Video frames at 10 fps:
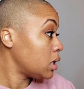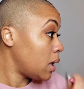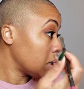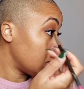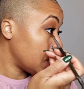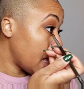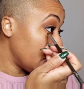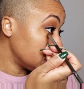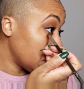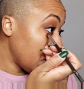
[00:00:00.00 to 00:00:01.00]
along the
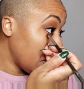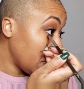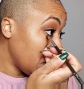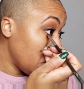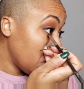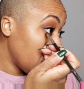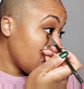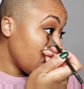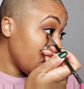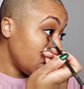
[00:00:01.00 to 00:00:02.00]
lash line,
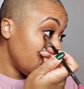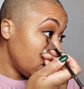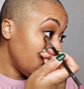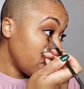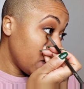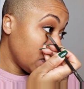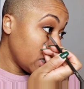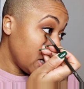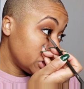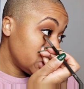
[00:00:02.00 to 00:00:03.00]
right underneath my
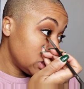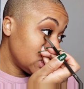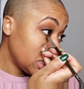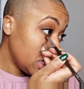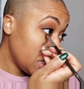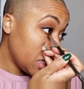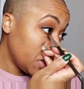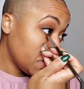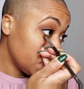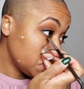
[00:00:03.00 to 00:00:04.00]
lashes
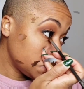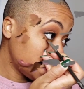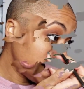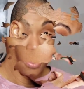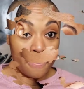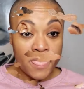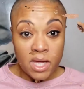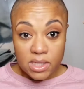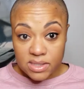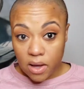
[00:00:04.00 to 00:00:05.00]
here. Okay.
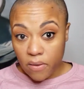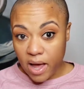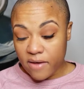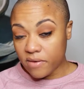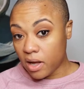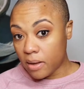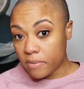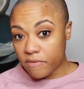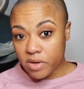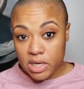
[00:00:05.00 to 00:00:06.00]
So
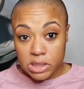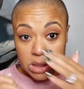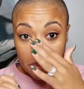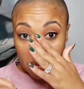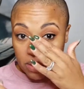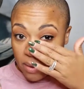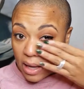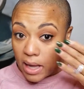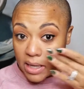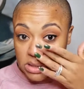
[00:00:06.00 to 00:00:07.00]
I've finished with my
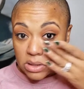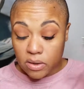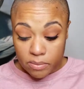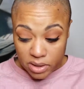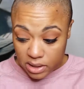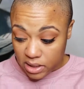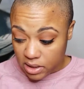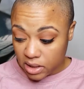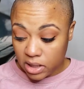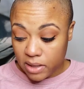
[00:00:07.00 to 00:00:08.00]
eyes. You know, I'm gonna
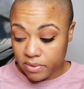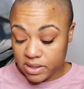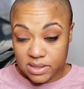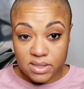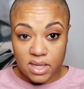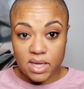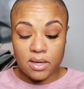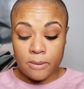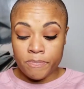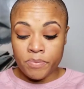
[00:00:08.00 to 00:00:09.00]
clean up this
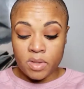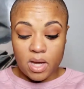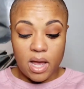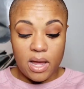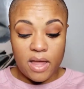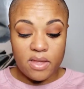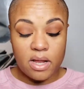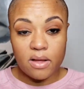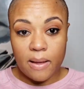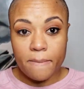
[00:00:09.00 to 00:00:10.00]
skin, and then
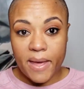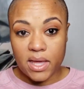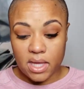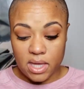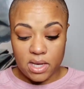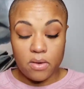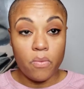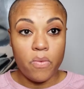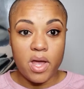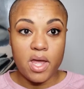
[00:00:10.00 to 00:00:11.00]
I'll come back
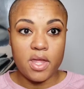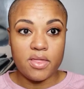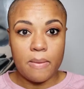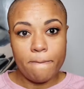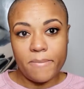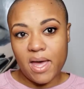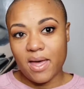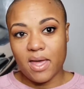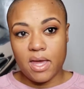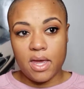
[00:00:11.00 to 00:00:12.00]
in with
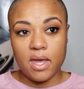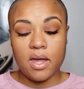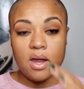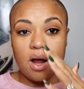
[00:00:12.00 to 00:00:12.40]
my